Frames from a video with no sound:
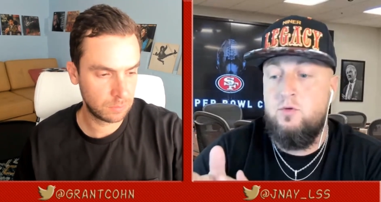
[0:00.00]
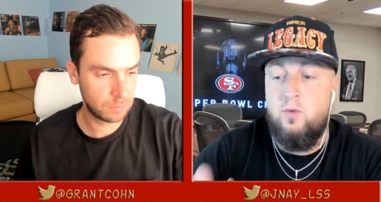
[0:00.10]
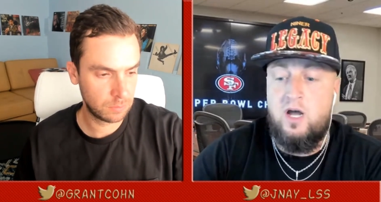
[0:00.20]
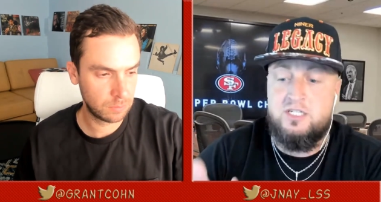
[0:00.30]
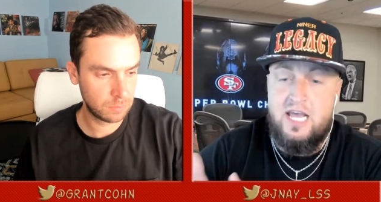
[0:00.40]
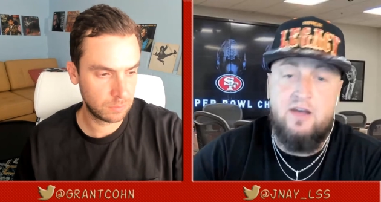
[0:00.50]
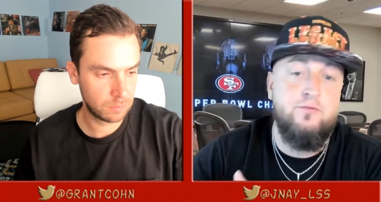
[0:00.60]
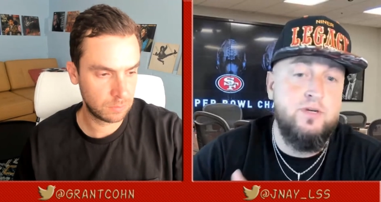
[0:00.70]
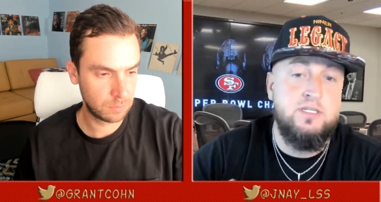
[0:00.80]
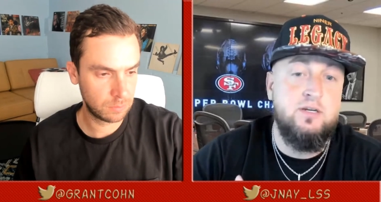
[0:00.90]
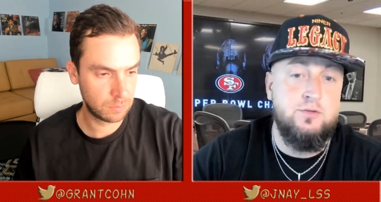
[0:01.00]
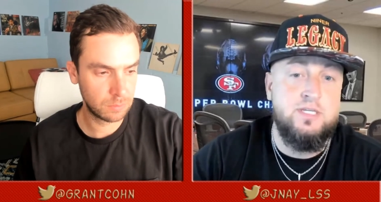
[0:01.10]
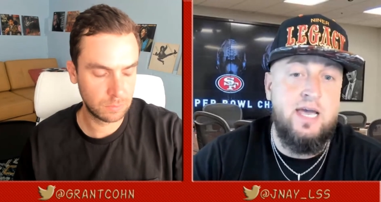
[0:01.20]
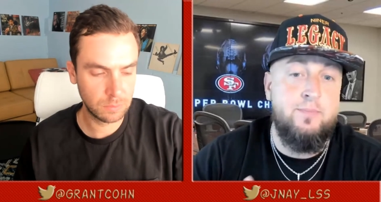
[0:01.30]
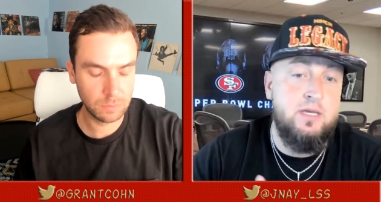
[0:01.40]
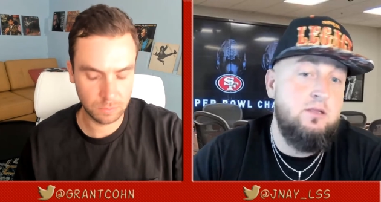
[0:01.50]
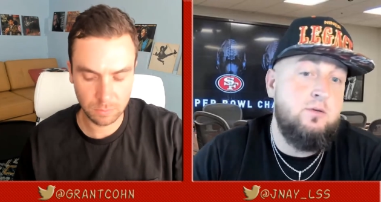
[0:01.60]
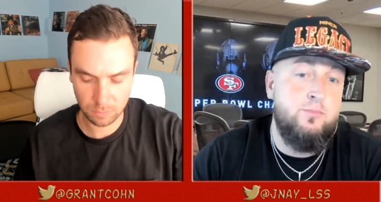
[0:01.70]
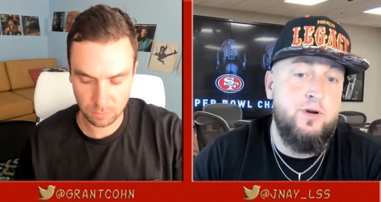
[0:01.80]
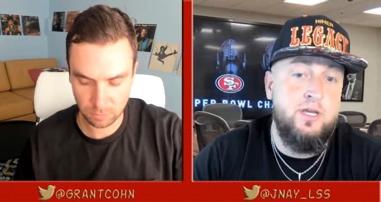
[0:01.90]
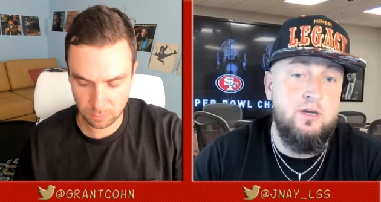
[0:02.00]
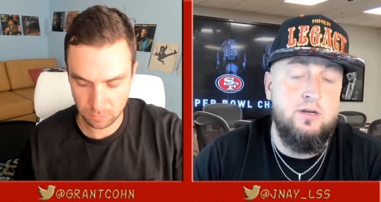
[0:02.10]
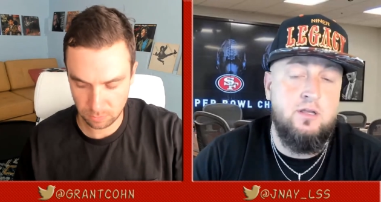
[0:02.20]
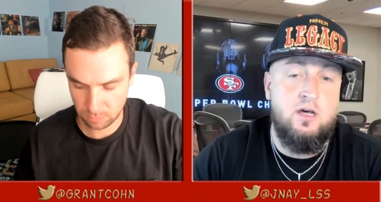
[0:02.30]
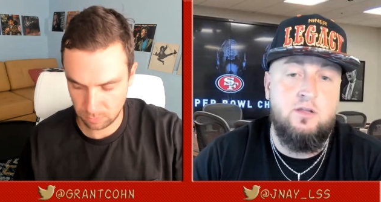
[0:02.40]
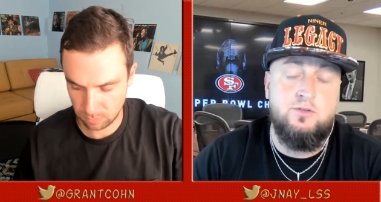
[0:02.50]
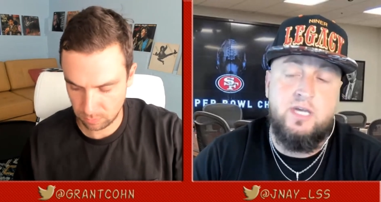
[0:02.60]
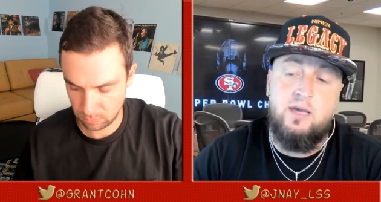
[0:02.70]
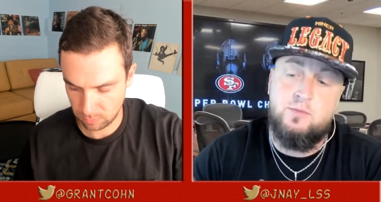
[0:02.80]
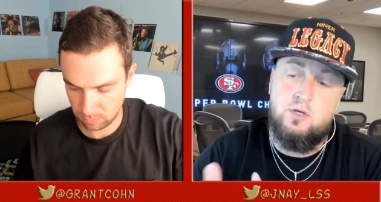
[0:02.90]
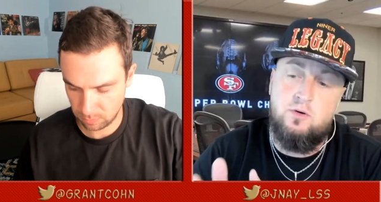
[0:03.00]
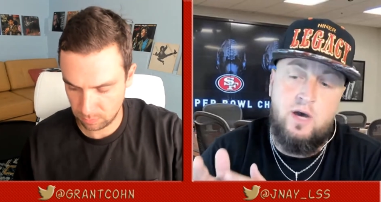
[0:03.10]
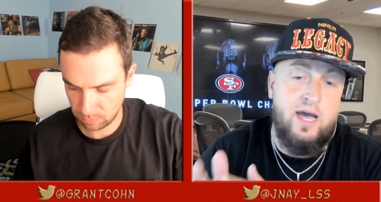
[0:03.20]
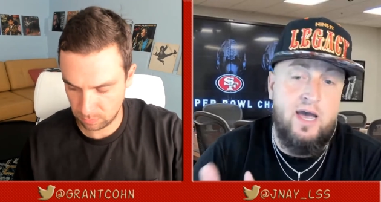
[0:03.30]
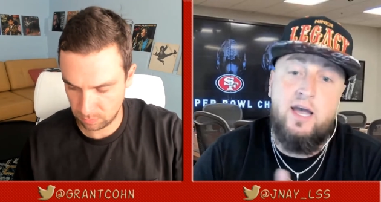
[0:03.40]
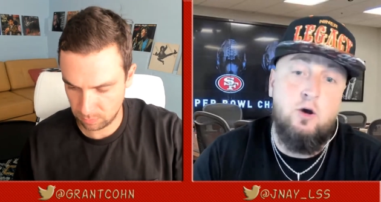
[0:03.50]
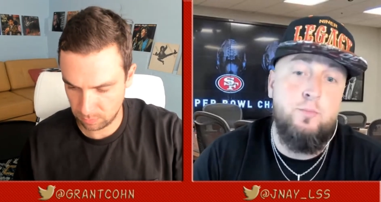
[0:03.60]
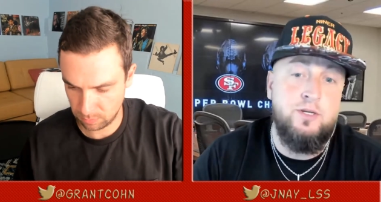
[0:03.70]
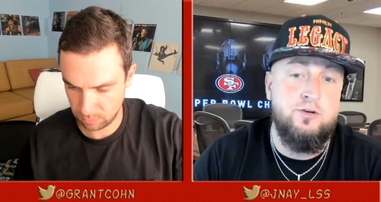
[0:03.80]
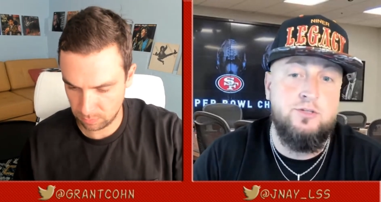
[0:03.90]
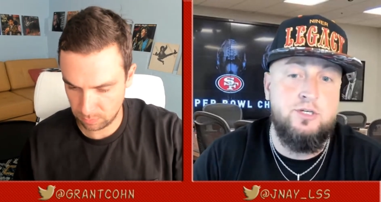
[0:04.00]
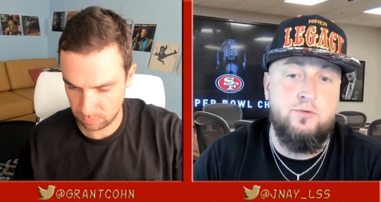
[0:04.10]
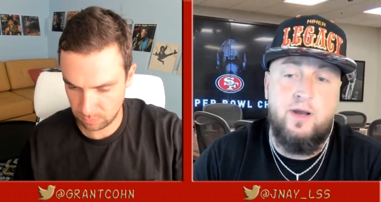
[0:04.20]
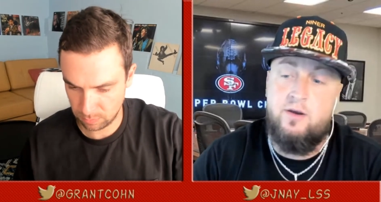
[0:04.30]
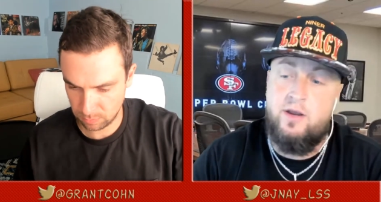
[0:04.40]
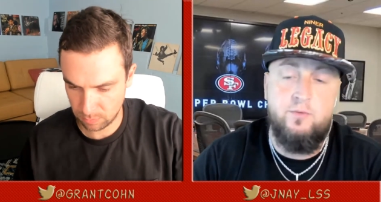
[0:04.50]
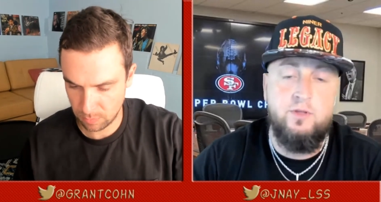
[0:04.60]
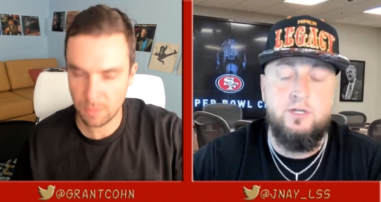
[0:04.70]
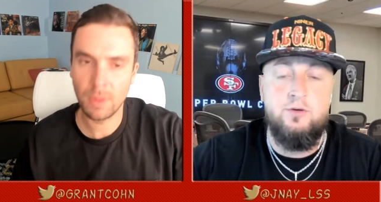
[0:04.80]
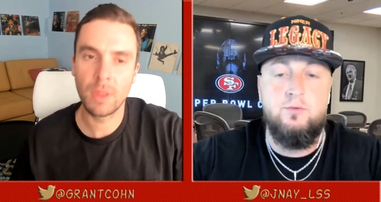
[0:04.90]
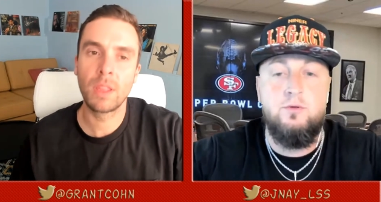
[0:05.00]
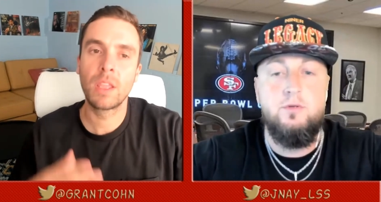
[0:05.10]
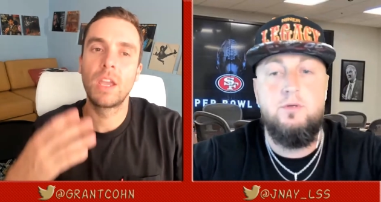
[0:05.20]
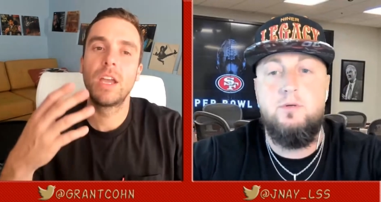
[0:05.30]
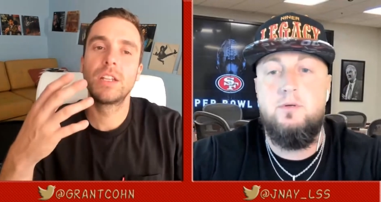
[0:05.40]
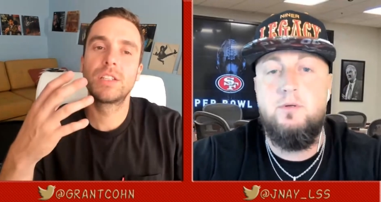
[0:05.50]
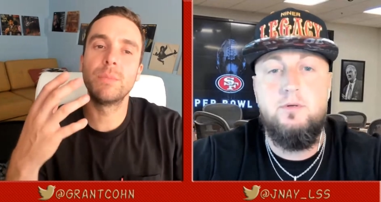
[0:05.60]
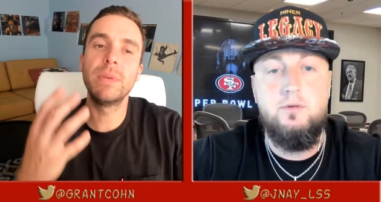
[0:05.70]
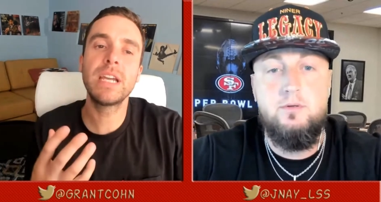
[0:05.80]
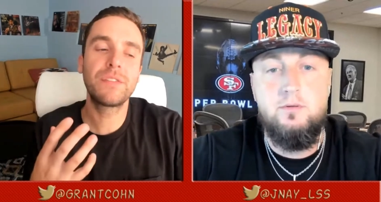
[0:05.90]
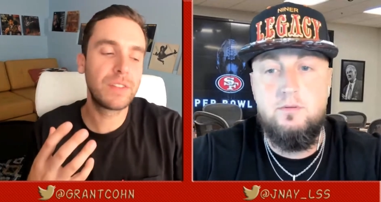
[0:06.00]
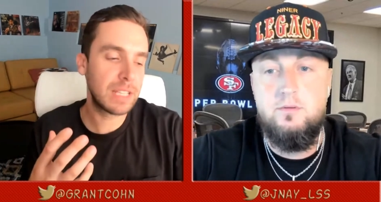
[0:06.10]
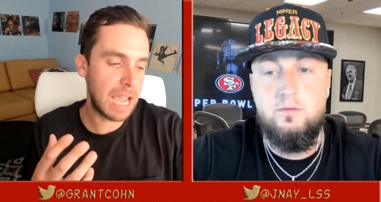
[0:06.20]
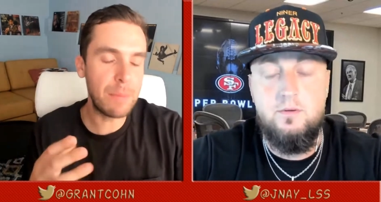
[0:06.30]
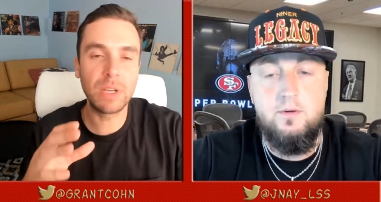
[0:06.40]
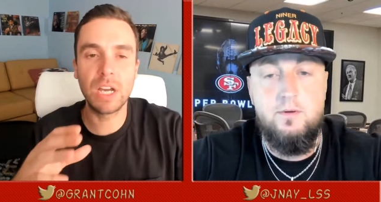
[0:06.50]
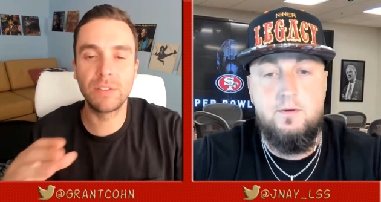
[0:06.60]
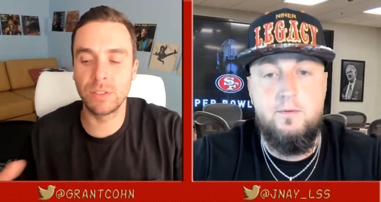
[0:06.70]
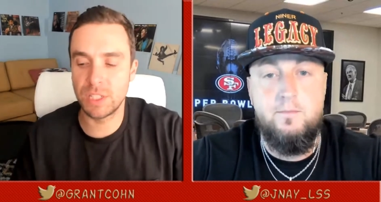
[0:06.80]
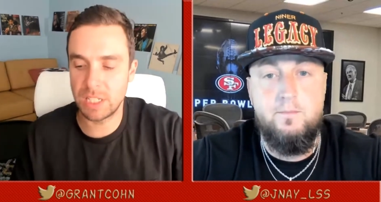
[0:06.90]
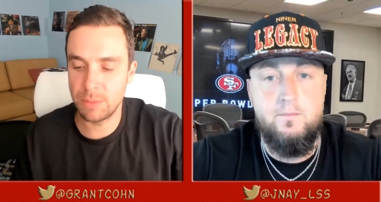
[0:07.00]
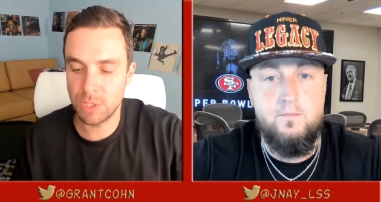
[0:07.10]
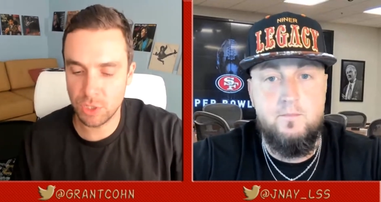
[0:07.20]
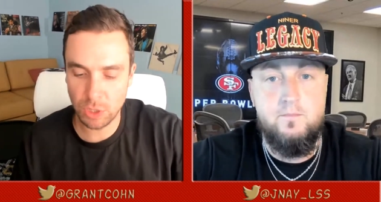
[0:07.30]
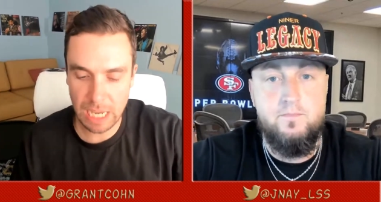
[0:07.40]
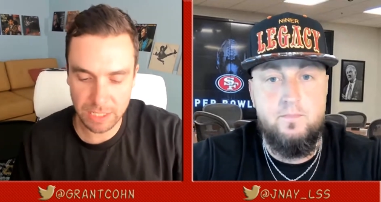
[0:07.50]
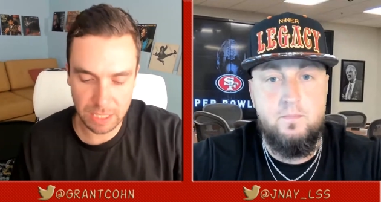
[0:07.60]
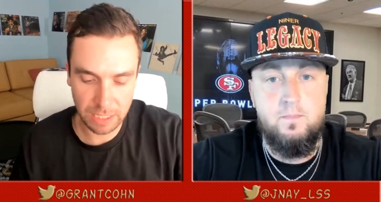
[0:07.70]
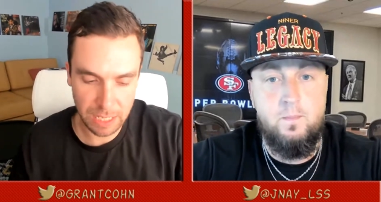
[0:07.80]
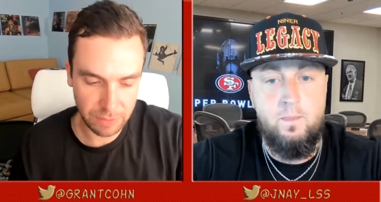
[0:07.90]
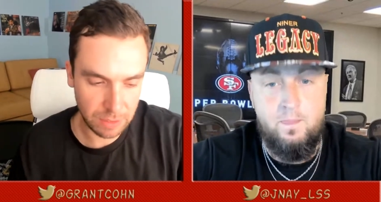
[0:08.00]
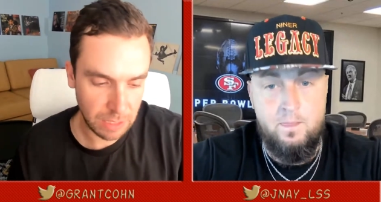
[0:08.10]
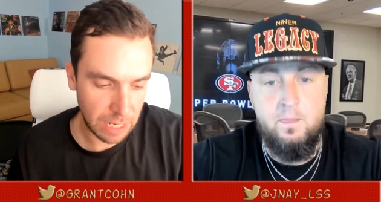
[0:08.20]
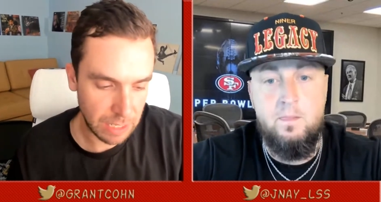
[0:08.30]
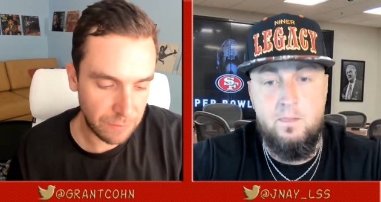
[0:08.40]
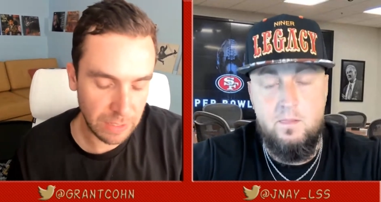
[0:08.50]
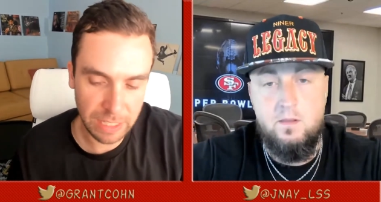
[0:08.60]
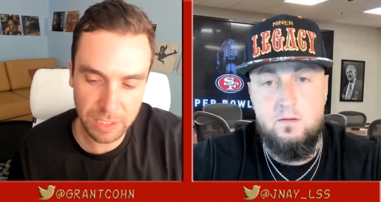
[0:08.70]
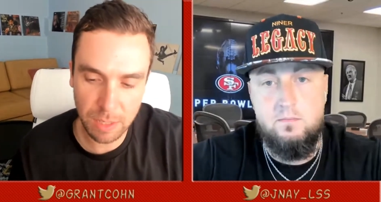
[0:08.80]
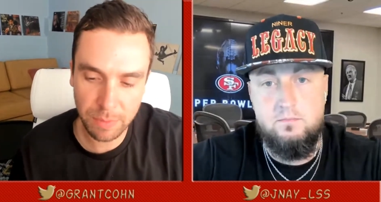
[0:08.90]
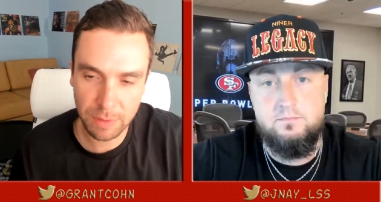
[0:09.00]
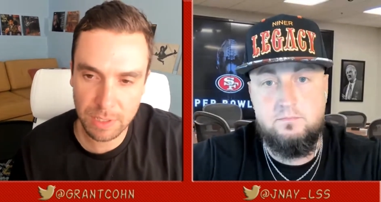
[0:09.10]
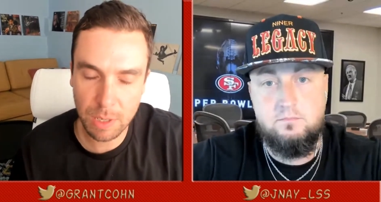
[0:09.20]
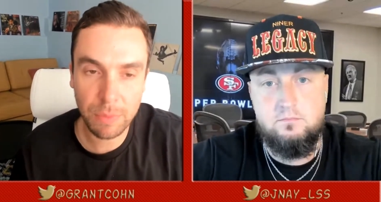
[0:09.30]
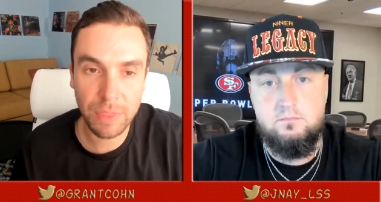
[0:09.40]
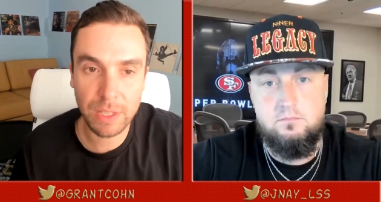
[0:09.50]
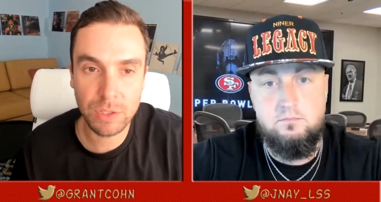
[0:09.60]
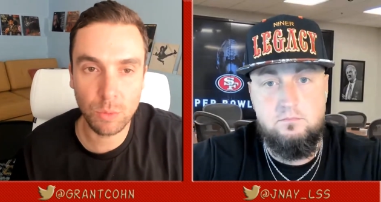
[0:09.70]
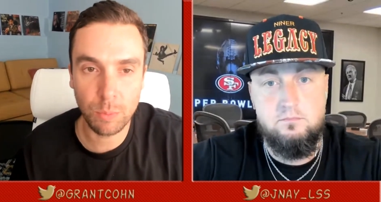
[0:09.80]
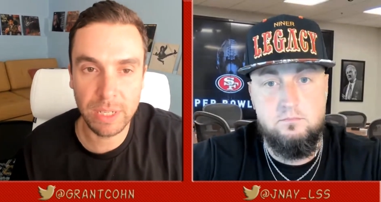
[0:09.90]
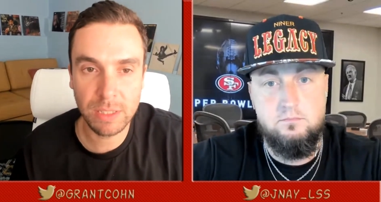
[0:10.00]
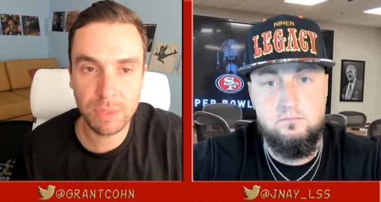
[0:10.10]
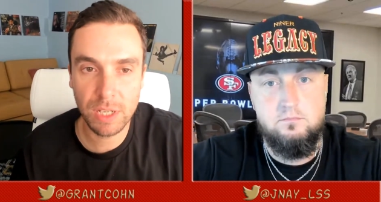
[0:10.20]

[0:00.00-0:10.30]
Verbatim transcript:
Speaker 1: if you watch every single snap, he looked pretty good in a lot of those games. So I, I hope he turns it around. I really do
Speaker 2: to me, I feel like I've been covering this team since 2011, and mm-hmm. I feel like some some things repeat